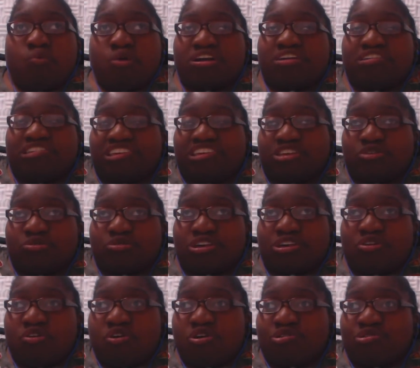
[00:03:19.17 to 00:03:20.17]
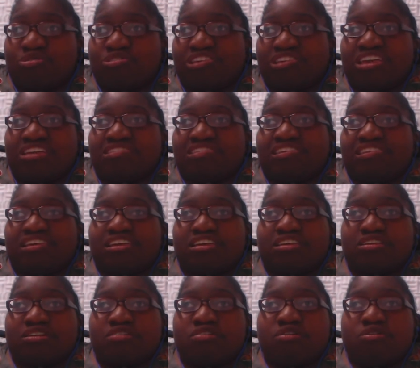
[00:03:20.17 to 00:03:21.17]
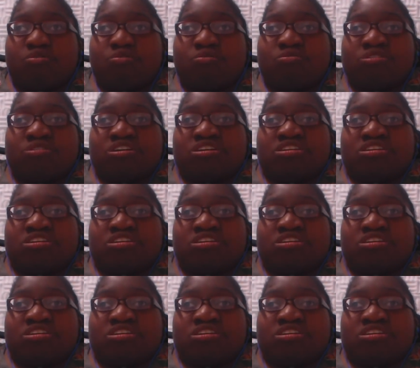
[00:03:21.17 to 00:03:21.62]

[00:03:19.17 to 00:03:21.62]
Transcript: of the security guards said, you know,